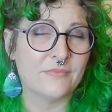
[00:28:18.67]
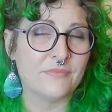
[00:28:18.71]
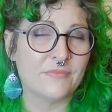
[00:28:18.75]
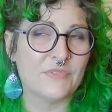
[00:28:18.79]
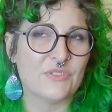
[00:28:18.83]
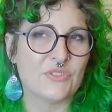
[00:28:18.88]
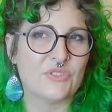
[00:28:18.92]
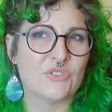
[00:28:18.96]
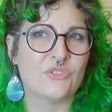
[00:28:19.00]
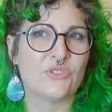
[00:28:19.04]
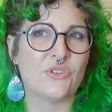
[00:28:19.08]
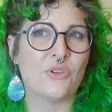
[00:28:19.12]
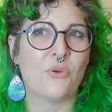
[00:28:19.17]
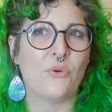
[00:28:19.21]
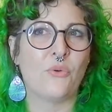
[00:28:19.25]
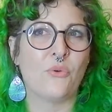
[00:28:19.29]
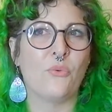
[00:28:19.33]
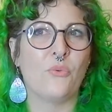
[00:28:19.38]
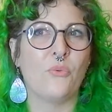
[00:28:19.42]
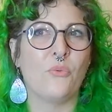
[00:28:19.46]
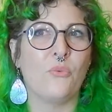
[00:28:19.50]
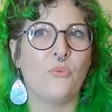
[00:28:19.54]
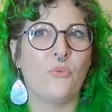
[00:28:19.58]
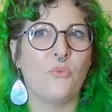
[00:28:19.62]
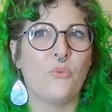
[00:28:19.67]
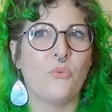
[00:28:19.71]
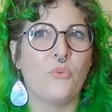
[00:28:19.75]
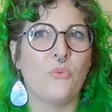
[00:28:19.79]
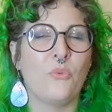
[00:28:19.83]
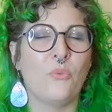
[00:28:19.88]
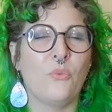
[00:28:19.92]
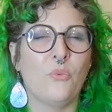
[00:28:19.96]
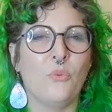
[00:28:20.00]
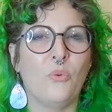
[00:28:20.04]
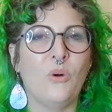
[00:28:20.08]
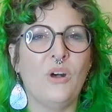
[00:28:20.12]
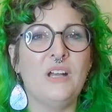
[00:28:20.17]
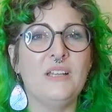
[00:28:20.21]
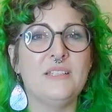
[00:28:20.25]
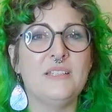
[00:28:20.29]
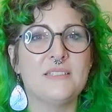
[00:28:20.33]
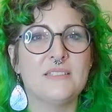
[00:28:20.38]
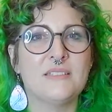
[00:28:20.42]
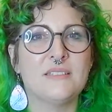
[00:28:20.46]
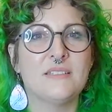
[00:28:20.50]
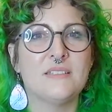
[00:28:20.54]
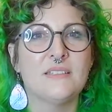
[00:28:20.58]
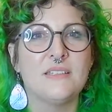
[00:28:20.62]
So
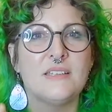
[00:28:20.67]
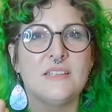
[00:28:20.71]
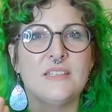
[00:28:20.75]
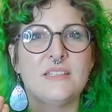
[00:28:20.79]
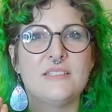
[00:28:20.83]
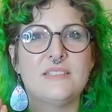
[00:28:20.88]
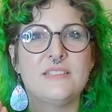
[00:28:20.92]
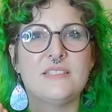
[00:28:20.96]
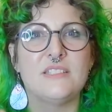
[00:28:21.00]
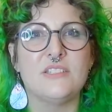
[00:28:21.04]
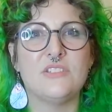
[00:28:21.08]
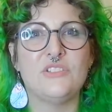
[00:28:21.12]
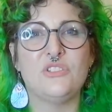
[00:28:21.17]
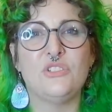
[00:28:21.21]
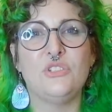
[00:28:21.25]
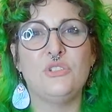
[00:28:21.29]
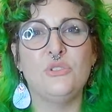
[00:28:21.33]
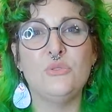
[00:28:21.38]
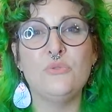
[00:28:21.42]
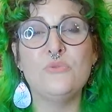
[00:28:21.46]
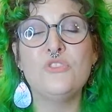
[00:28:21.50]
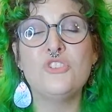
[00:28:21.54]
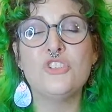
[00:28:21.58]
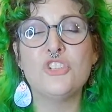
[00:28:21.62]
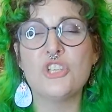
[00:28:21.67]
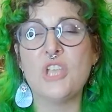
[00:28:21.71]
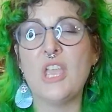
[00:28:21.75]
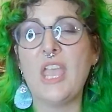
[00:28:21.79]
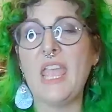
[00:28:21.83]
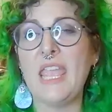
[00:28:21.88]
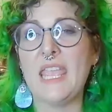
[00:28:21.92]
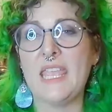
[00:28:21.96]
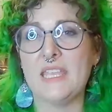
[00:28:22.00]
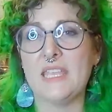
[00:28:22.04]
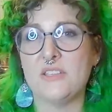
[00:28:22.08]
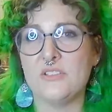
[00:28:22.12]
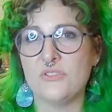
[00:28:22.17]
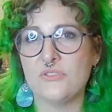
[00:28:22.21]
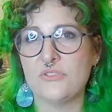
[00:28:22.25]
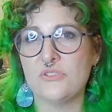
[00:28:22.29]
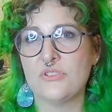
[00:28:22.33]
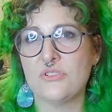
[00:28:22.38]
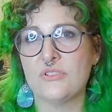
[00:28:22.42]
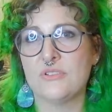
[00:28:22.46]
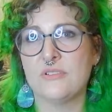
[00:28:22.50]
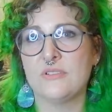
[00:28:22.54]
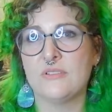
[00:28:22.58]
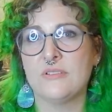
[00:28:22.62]
what did you
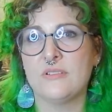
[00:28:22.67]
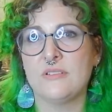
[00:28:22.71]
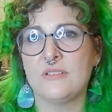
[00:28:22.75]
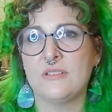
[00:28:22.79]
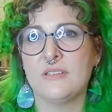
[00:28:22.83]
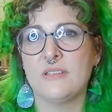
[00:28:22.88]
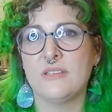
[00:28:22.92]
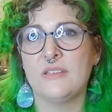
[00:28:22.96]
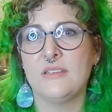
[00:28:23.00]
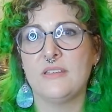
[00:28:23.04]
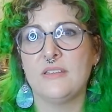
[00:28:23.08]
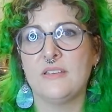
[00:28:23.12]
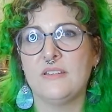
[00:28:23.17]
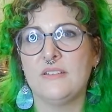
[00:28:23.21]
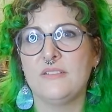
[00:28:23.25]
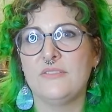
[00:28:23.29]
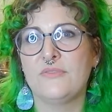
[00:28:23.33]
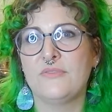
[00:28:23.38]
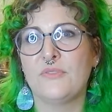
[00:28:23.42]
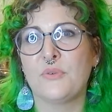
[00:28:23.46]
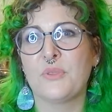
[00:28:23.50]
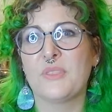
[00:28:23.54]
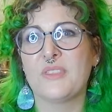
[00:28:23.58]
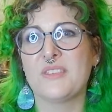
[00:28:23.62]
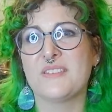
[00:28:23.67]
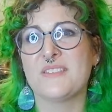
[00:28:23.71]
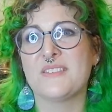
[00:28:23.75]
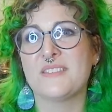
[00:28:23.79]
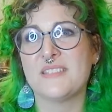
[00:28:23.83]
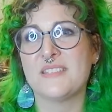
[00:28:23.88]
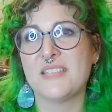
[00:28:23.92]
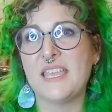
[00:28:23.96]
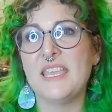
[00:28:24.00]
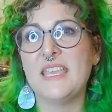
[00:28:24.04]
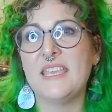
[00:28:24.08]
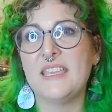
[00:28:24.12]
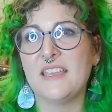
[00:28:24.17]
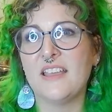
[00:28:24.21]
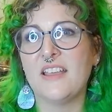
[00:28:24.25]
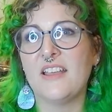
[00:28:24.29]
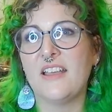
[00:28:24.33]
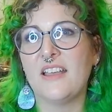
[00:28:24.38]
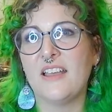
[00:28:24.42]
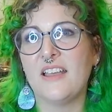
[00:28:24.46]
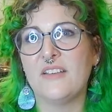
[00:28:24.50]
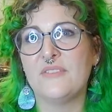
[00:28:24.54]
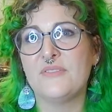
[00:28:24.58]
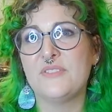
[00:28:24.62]
change for the sake
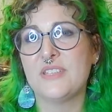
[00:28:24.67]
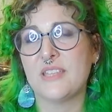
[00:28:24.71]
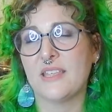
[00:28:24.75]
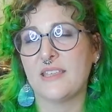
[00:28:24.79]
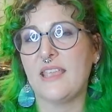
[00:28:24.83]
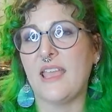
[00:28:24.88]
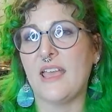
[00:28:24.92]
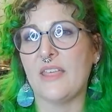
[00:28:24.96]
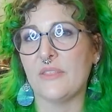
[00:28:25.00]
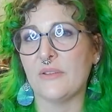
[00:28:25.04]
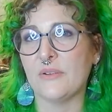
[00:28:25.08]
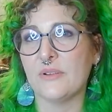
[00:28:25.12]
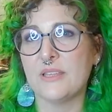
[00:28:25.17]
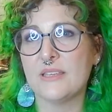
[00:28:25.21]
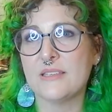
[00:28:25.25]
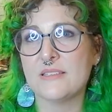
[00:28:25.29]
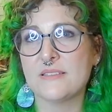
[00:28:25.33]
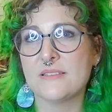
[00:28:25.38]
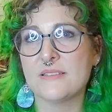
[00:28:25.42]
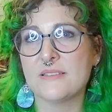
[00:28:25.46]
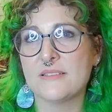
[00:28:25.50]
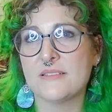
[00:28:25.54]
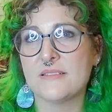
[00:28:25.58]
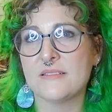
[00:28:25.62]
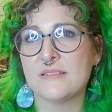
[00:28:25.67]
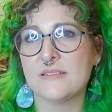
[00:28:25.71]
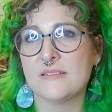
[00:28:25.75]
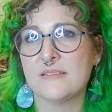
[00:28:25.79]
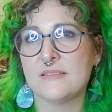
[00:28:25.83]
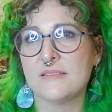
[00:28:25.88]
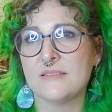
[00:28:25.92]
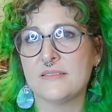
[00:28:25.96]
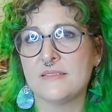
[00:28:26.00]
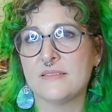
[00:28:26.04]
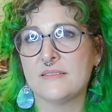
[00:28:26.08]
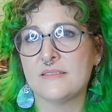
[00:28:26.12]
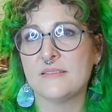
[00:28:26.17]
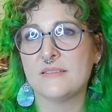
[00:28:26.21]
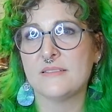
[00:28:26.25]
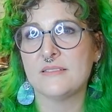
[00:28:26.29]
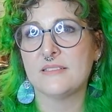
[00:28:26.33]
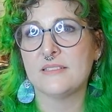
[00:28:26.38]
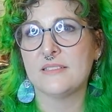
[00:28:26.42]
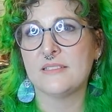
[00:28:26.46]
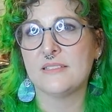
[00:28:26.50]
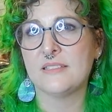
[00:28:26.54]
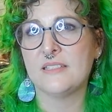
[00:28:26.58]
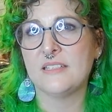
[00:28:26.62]
of togetherness,
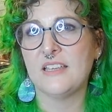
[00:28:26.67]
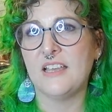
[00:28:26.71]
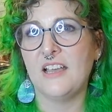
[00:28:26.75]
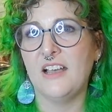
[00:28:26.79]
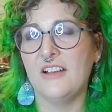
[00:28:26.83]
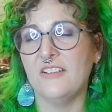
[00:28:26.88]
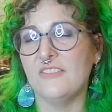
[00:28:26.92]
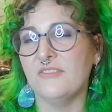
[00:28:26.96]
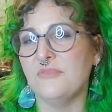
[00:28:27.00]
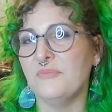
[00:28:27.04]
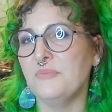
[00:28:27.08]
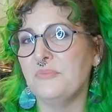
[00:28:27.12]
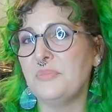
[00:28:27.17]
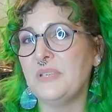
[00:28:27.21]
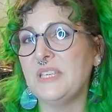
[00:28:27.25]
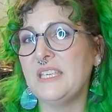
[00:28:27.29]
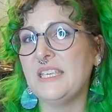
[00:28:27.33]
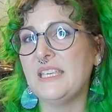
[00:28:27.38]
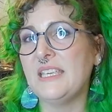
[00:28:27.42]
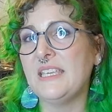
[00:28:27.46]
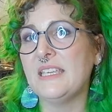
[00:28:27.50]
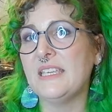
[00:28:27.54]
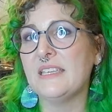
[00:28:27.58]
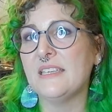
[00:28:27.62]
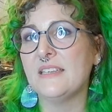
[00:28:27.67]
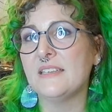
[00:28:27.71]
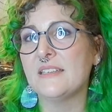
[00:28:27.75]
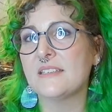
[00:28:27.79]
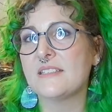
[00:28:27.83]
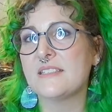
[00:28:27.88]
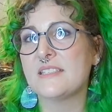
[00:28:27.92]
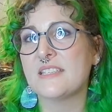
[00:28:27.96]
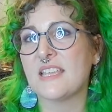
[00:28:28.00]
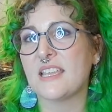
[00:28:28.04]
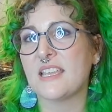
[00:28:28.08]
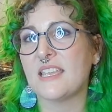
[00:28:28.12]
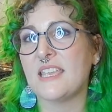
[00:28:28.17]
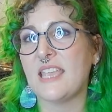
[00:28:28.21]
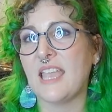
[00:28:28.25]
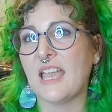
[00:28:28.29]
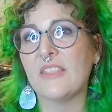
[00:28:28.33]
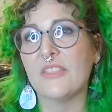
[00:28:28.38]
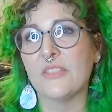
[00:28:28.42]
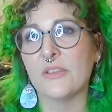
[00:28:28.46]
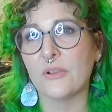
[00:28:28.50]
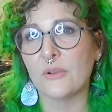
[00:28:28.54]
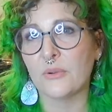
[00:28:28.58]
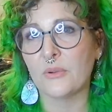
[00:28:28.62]
of being
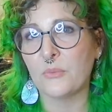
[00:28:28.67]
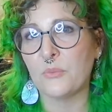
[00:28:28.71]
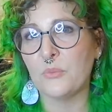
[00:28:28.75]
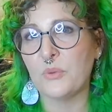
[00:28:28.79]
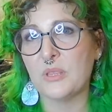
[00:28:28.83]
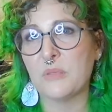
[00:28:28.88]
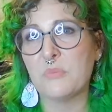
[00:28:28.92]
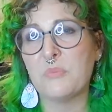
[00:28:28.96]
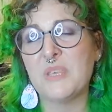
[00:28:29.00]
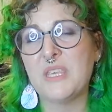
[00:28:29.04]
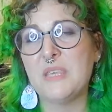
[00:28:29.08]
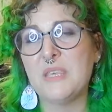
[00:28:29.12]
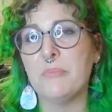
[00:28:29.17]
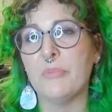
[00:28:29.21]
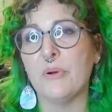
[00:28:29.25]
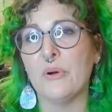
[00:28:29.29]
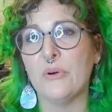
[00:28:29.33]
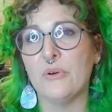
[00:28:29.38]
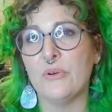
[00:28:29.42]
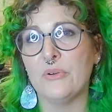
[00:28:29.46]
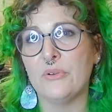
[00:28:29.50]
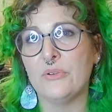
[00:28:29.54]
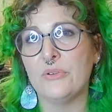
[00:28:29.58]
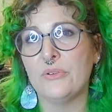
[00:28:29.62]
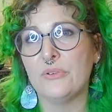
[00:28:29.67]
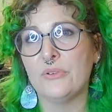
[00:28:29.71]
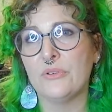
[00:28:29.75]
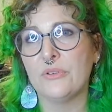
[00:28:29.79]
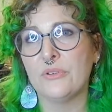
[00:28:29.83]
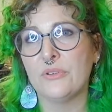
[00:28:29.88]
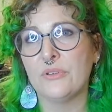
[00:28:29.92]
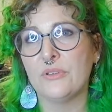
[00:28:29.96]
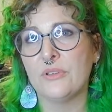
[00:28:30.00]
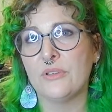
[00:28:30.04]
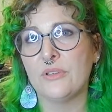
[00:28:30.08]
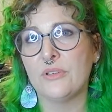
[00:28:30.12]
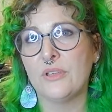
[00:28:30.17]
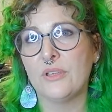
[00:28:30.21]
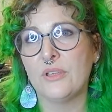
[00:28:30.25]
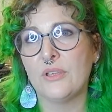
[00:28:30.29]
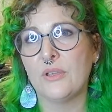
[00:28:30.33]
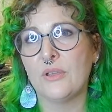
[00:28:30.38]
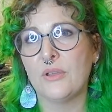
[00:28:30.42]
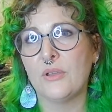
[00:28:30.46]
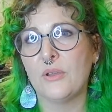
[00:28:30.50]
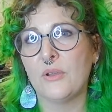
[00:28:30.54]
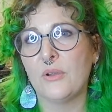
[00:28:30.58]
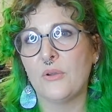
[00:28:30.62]
together with people?
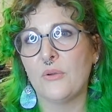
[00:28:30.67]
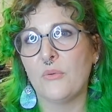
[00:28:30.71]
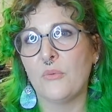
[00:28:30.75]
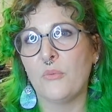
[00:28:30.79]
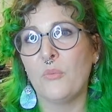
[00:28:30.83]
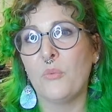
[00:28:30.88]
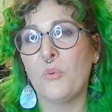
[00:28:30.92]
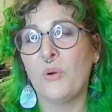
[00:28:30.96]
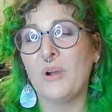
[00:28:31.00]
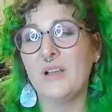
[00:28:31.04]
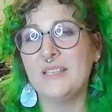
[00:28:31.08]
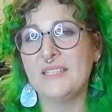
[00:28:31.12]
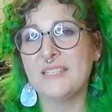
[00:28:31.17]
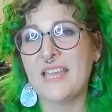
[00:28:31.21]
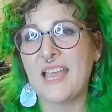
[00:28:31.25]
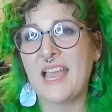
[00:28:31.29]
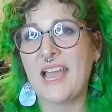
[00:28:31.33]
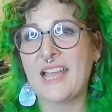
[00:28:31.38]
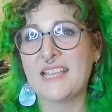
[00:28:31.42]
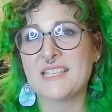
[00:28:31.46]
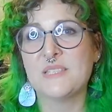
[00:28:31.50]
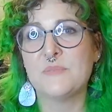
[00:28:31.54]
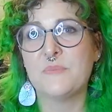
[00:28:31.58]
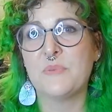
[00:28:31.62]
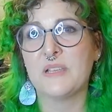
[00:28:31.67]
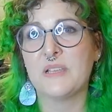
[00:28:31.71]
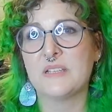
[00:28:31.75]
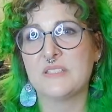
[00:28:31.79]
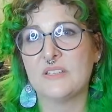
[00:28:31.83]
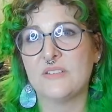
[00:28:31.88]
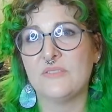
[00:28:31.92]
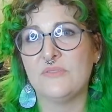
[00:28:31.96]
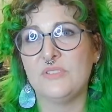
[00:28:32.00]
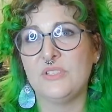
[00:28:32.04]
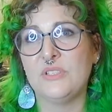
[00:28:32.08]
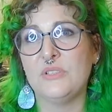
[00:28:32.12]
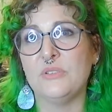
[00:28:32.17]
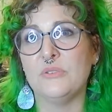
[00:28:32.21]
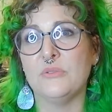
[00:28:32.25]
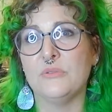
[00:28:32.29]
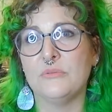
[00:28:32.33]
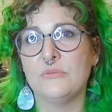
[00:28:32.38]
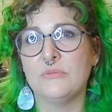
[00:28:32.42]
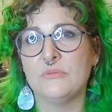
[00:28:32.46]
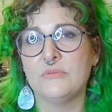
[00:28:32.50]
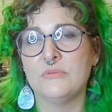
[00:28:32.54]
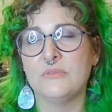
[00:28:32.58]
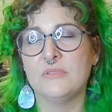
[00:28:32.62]
What aspect of
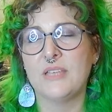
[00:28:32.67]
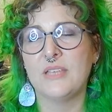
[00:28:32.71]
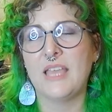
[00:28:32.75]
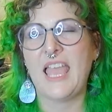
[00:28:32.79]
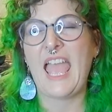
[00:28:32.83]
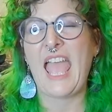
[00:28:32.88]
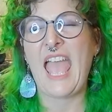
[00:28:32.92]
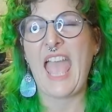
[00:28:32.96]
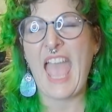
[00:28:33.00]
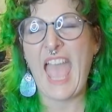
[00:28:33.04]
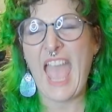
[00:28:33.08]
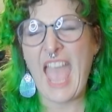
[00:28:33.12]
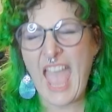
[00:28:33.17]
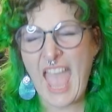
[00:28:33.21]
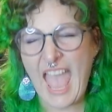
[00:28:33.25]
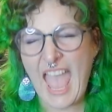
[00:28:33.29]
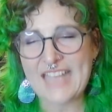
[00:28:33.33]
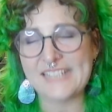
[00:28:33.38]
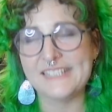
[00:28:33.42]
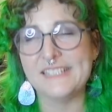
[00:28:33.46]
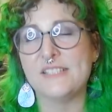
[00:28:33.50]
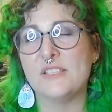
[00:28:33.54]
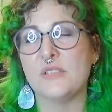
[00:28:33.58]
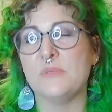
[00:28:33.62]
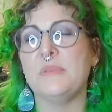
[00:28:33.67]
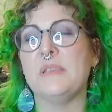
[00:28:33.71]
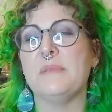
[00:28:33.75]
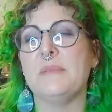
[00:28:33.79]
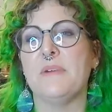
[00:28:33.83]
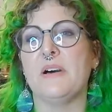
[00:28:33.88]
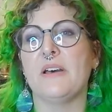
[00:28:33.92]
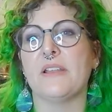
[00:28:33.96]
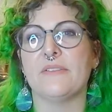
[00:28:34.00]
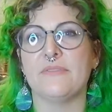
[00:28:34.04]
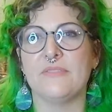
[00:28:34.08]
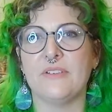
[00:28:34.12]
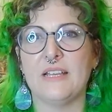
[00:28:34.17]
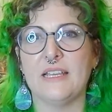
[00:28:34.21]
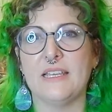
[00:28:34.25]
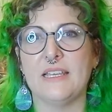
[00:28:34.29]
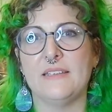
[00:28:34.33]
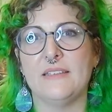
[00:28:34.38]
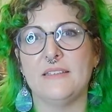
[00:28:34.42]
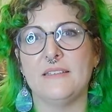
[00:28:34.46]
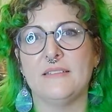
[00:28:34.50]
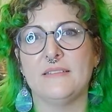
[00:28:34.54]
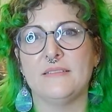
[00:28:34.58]
you had to be modified?